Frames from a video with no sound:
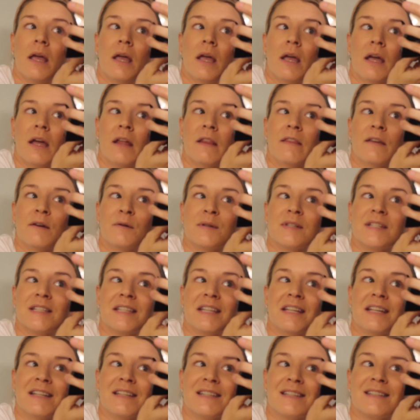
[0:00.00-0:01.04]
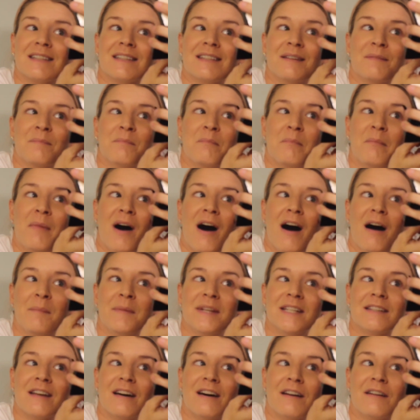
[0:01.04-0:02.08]
And there was this
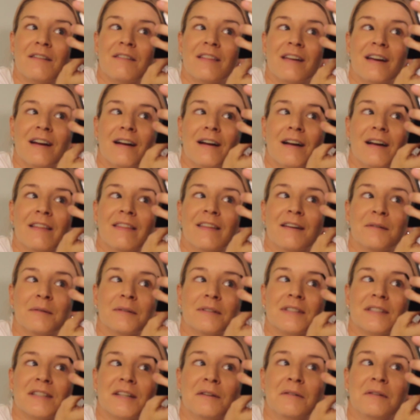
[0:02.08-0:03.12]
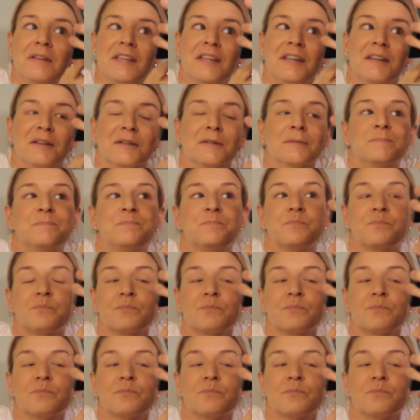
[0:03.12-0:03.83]
mom and daughter there, and they were so cute.